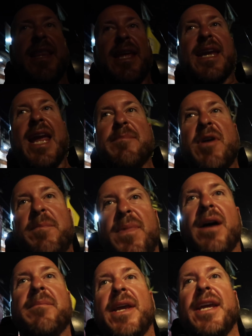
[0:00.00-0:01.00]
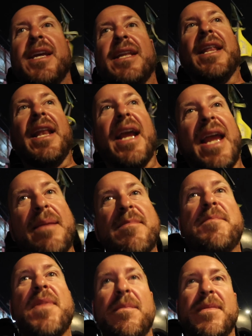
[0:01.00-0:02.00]
They came up on me, and then they
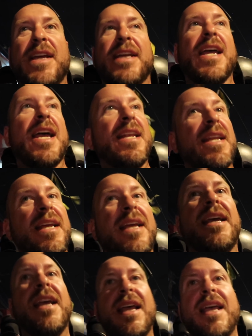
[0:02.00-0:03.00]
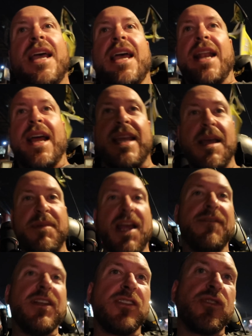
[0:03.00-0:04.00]
came up on me again, and I kept
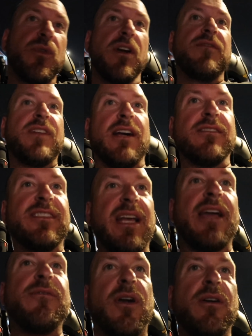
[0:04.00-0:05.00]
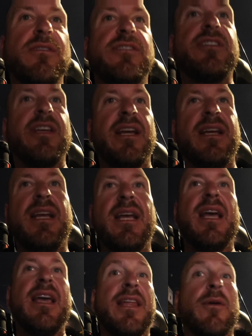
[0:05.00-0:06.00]
having to swerve down side roads.
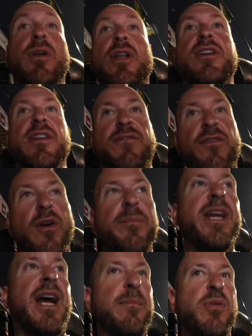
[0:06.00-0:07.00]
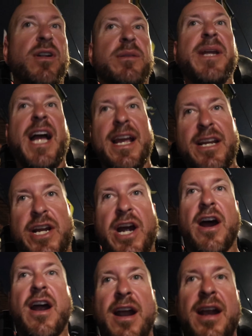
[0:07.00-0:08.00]
They were looking for me. I pulled behind a
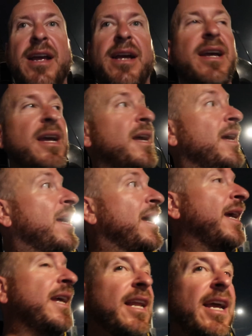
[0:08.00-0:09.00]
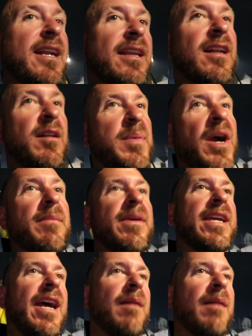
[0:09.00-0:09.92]
car in like a little apartment